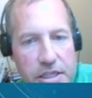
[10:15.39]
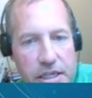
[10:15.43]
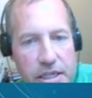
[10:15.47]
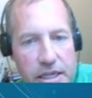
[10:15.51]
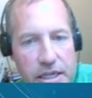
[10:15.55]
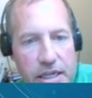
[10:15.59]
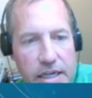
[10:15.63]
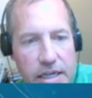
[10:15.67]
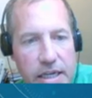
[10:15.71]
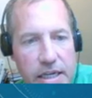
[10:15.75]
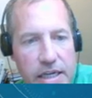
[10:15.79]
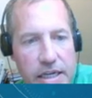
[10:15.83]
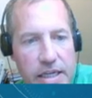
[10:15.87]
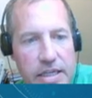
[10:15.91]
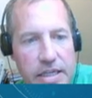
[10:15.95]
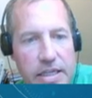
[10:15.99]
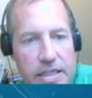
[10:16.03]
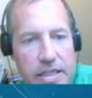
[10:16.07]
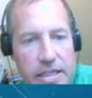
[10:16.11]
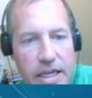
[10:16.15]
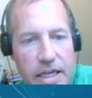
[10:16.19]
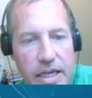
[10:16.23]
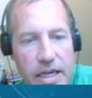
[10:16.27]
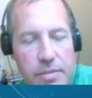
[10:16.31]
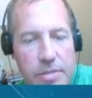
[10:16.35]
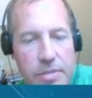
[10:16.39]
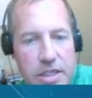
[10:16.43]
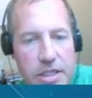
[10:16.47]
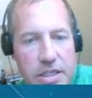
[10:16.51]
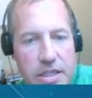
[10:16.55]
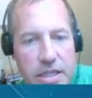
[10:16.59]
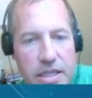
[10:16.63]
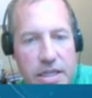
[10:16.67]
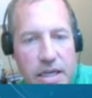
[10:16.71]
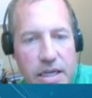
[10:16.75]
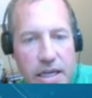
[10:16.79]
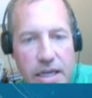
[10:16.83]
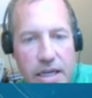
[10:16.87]
And gamma
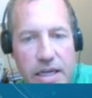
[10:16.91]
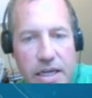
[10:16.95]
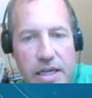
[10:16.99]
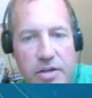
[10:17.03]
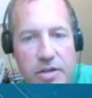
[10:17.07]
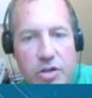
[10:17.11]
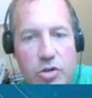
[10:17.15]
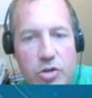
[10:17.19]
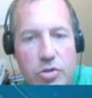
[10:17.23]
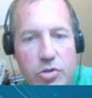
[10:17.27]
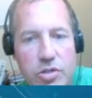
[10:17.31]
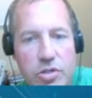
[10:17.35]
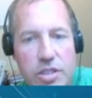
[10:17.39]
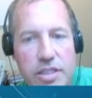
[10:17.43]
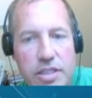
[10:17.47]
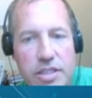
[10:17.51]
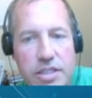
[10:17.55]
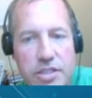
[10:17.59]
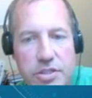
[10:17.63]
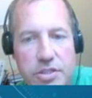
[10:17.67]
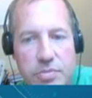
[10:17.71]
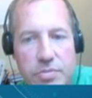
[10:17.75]
decay, a nucleus